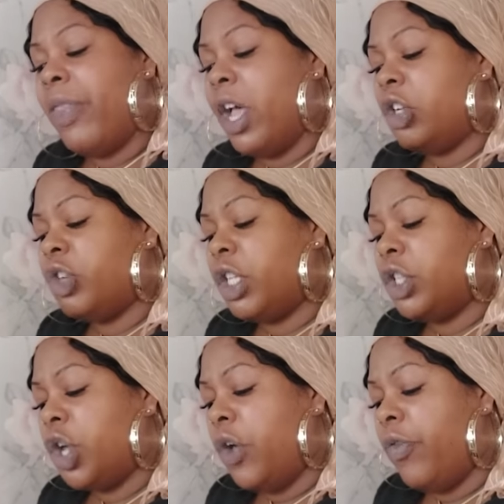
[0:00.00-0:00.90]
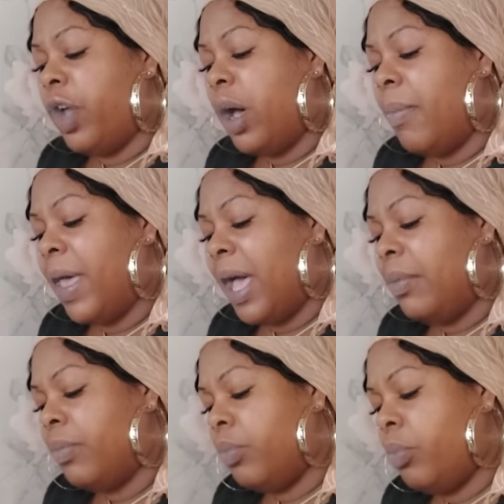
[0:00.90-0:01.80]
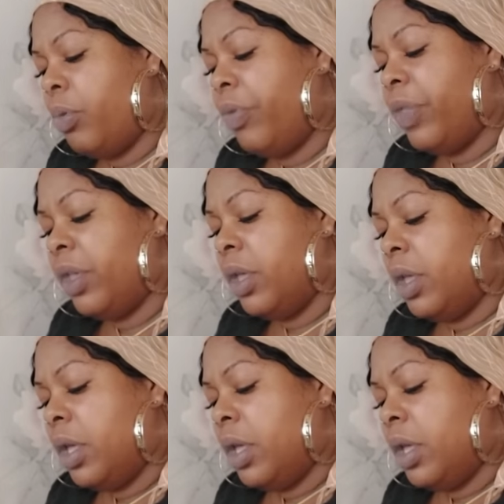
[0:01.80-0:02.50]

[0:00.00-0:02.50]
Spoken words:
They are trying to overcome that with the